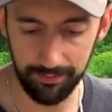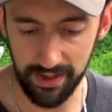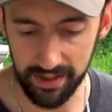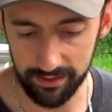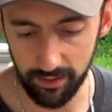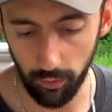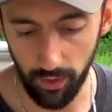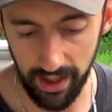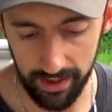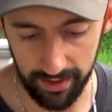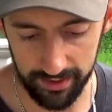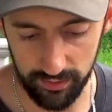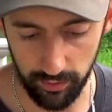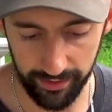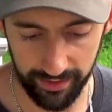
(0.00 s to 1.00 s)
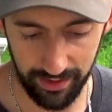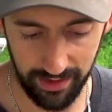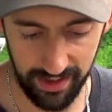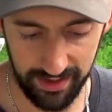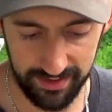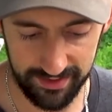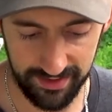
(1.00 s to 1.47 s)
beat the weight. It's one of the
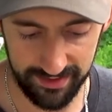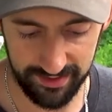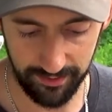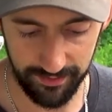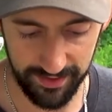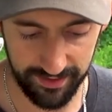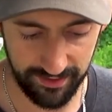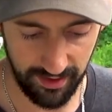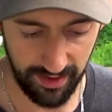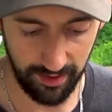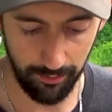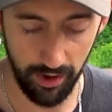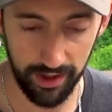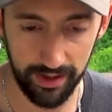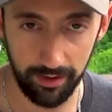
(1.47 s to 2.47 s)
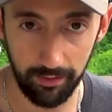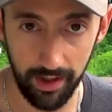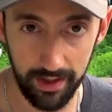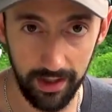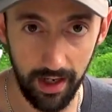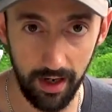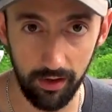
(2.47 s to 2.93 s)
lightest systems on the market
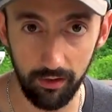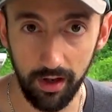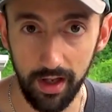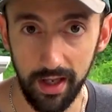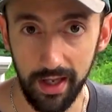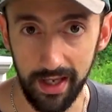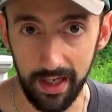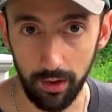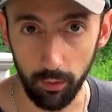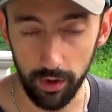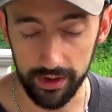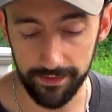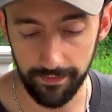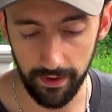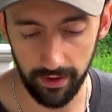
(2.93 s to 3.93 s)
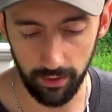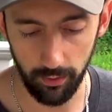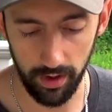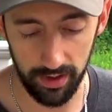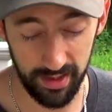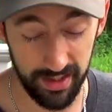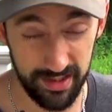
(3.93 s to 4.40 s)
right now, and it works very
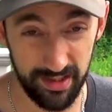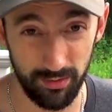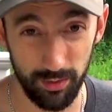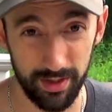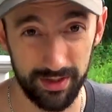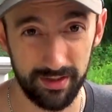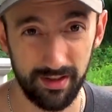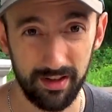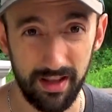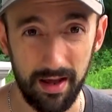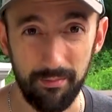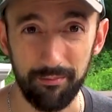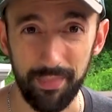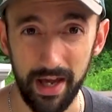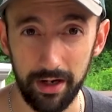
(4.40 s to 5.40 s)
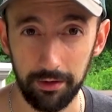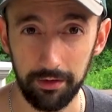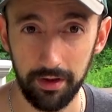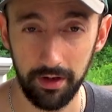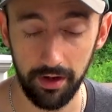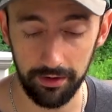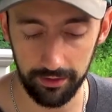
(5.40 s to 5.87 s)
well. It actually works a lot better
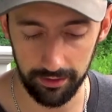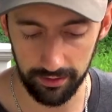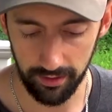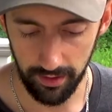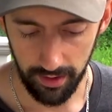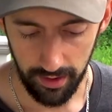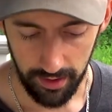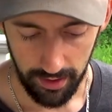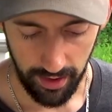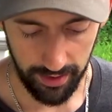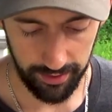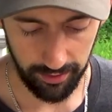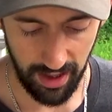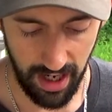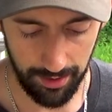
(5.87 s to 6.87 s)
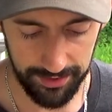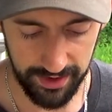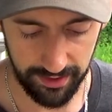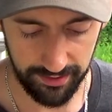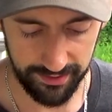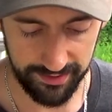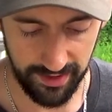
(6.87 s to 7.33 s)
than other
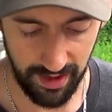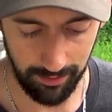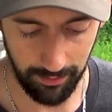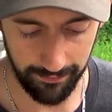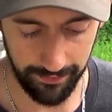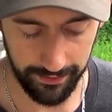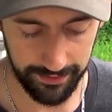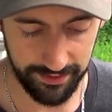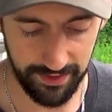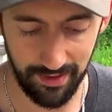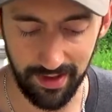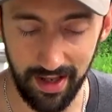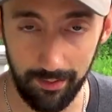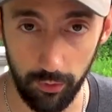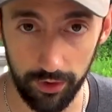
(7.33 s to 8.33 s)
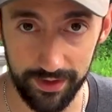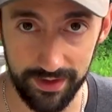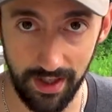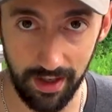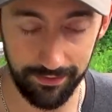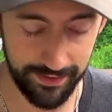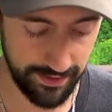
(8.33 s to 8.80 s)
options. It filters out a lot more
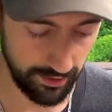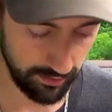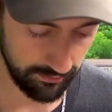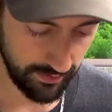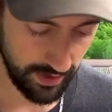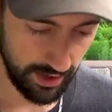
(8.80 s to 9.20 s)
stuff. So